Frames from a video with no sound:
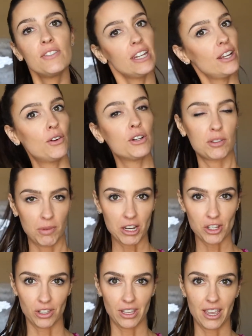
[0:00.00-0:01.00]
video
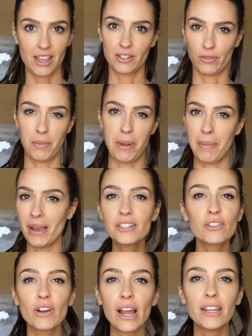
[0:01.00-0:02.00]
especially is for my
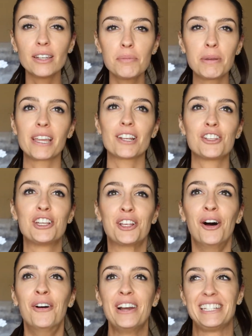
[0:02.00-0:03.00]
best friend because
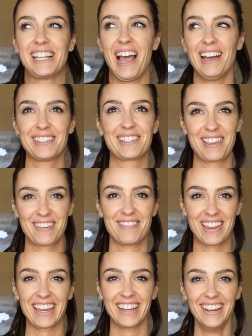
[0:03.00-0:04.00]
she's always
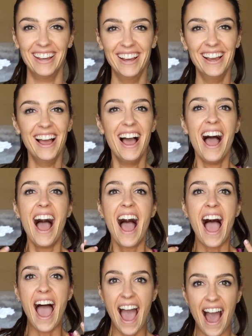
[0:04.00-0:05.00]
asking me
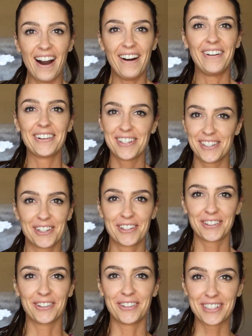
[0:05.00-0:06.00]
how to
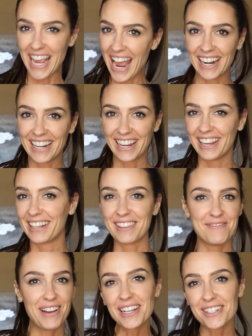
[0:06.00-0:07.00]
do
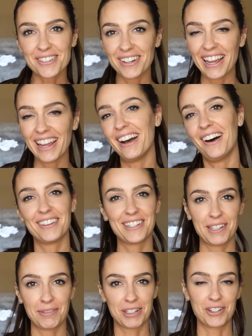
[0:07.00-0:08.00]
tanning the best way, all
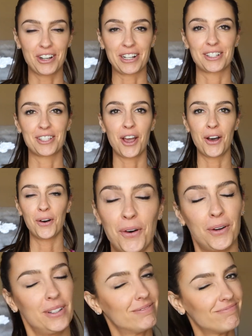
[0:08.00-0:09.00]
the tips and tricks,
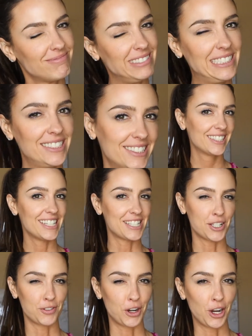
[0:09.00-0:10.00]
so
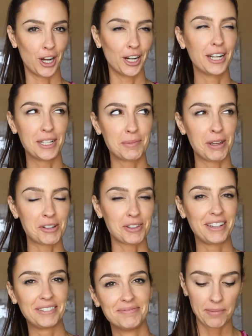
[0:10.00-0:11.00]
this is for her
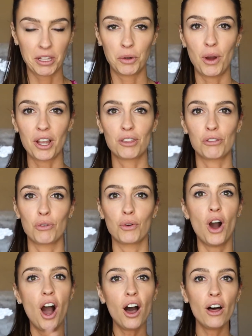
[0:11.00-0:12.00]
especially. I'm gonna walk you
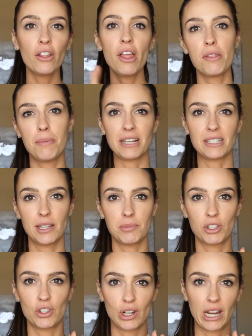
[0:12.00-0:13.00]
through all the best
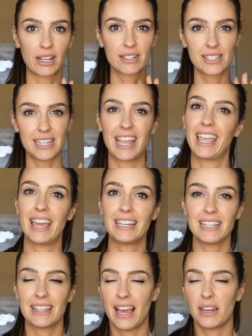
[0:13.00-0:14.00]
tips and tricks to
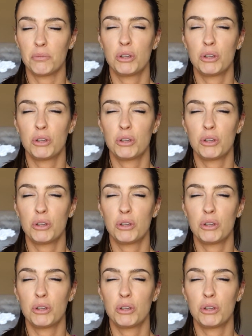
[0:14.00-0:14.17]
get that